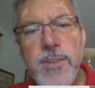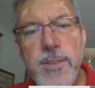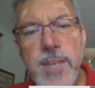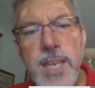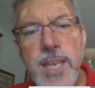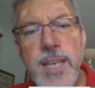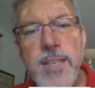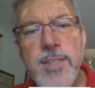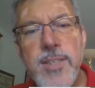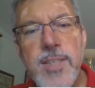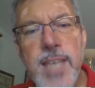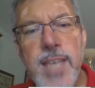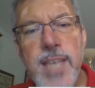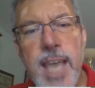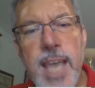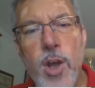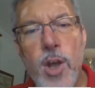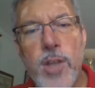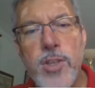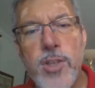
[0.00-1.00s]
things
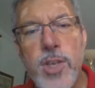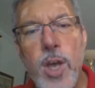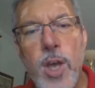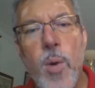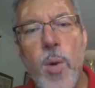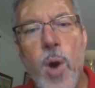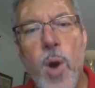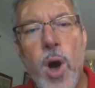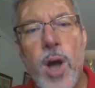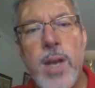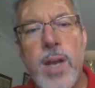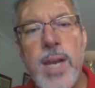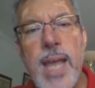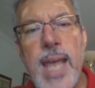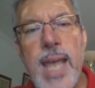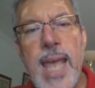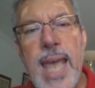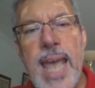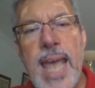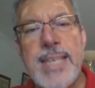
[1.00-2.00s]
cannot go on
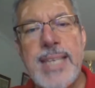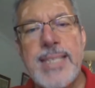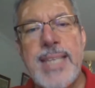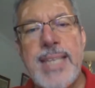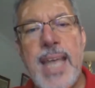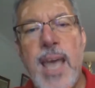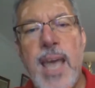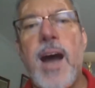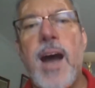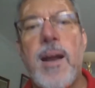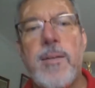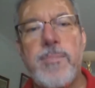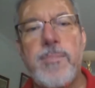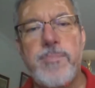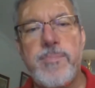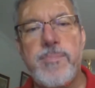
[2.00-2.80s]
as they are.